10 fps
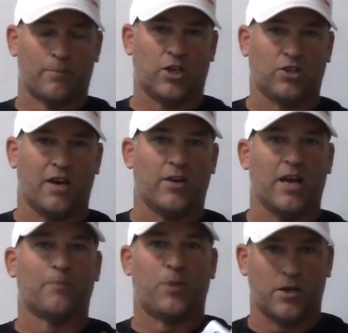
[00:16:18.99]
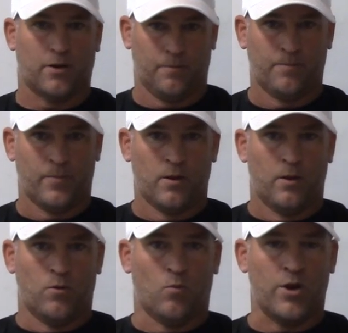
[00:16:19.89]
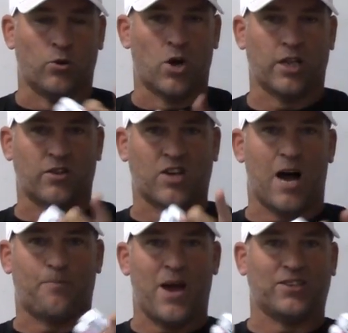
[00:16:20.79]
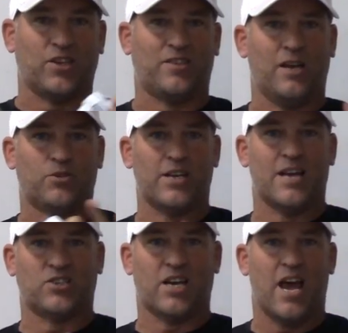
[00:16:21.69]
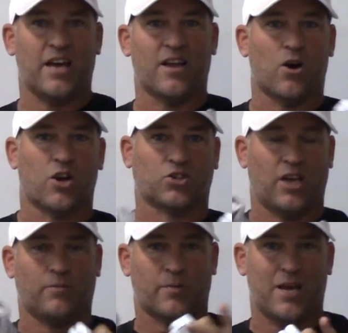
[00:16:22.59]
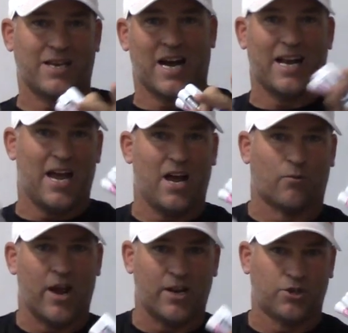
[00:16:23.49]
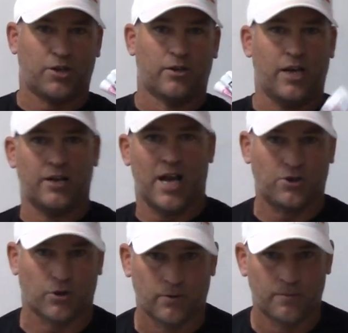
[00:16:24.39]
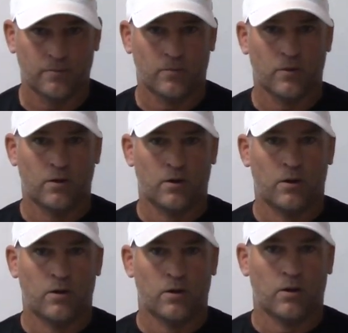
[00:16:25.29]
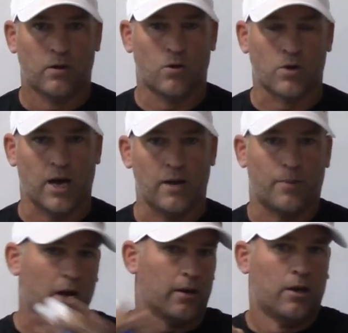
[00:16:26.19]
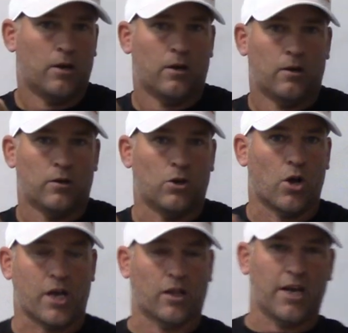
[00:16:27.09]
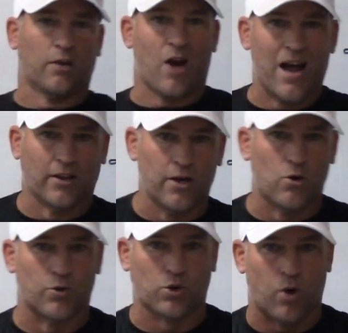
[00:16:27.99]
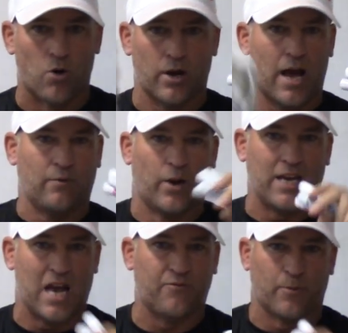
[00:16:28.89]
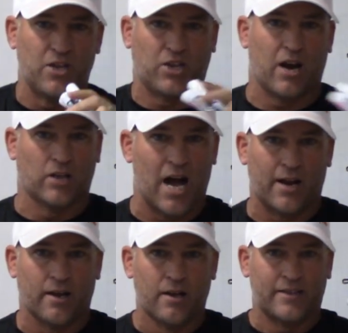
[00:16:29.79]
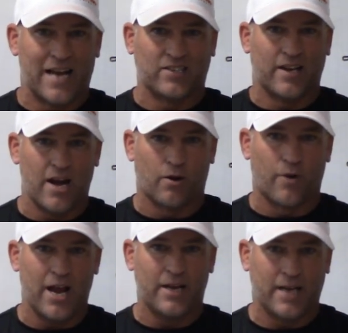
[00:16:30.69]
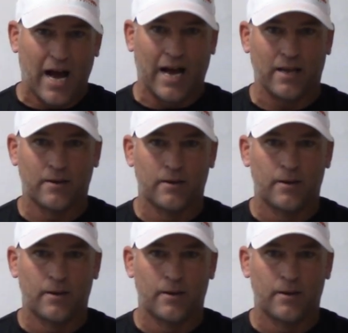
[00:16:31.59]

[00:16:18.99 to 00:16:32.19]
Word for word: I'm just giving an opinion. When you look at the top passing teams in the NCAA, they all seem to be kind of air raid-ish in nature. Okay, but you look at Lincoln Riley, who was, quote, at, when he came from East Carolina, that's an air raid guy.